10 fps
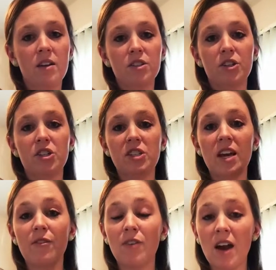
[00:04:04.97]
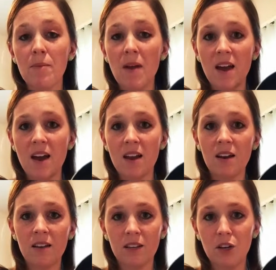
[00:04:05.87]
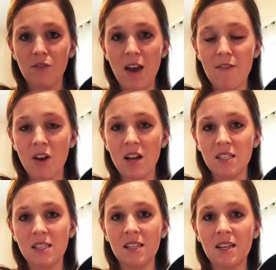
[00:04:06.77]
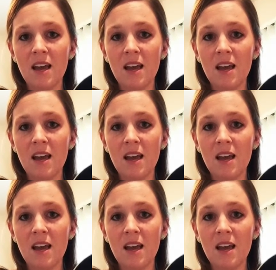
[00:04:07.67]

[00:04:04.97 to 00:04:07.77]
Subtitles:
So you just take a frying pan, your favorite,